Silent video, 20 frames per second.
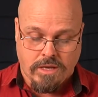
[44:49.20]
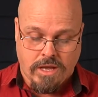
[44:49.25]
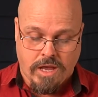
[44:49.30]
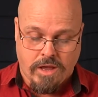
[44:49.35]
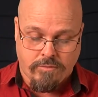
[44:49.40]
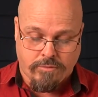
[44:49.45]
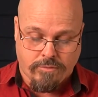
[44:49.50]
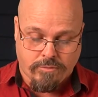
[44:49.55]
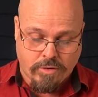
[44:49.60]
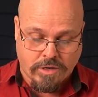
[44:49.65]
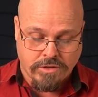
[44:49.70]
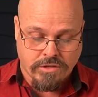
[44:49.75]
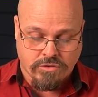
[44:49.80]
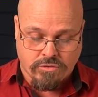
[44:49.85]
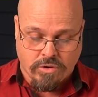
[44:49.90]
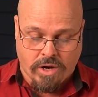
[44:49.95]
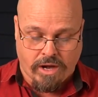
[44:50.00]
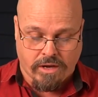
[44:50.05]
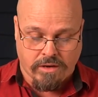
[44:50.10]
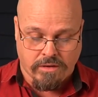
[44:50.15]
and
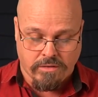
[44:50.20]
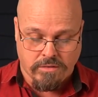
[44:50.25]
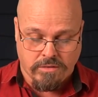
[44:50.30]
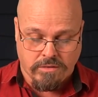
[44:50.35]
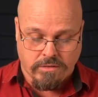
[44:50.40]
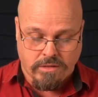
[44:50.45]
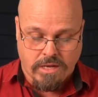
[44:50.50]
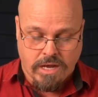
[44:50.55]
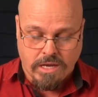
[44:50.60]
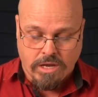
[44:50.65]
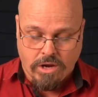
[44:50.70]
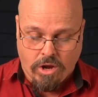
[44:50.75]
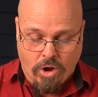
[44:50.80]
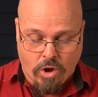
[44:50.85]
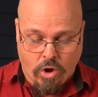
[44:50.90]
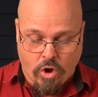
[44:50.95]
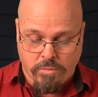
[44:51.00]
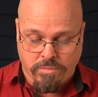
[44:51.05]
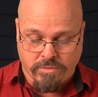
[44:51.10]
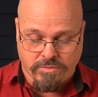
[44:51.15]
frustrate any
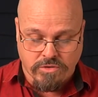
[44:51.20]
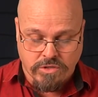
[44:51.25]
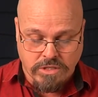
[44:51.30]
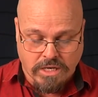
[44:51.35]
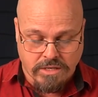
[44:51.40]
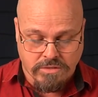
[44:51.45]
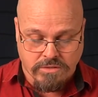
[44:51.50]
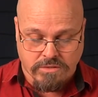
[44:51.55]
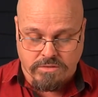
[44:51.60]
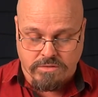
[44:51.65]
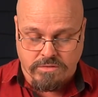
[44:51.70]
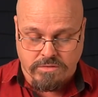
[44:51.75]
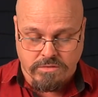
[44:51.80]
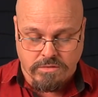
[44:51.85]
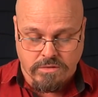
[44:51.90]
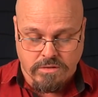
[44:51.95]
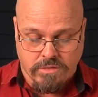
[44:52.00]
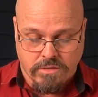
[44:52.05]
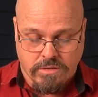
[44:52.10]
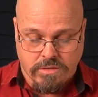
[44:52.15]
hope of justice
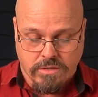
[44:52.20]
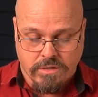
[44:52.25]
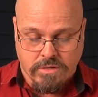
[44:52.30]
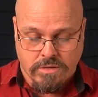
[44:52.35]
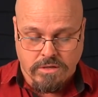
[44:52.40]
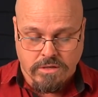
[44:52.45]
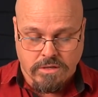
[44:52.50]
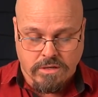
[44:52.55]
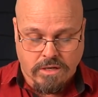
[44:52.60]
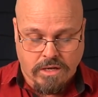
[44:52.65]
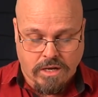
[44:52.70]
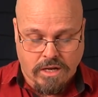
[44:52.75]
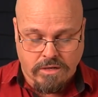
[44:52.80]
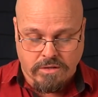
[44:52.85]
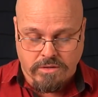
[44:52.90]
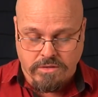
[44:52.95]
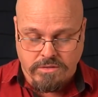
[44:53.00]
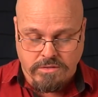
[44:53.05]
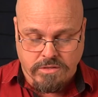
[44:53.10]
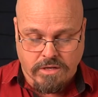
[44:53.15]
under
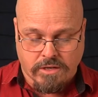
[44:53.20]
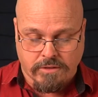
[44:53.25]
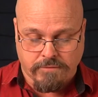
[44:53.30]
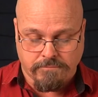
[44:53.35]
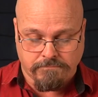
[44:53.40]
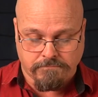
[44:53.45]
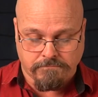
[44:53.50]
the sun.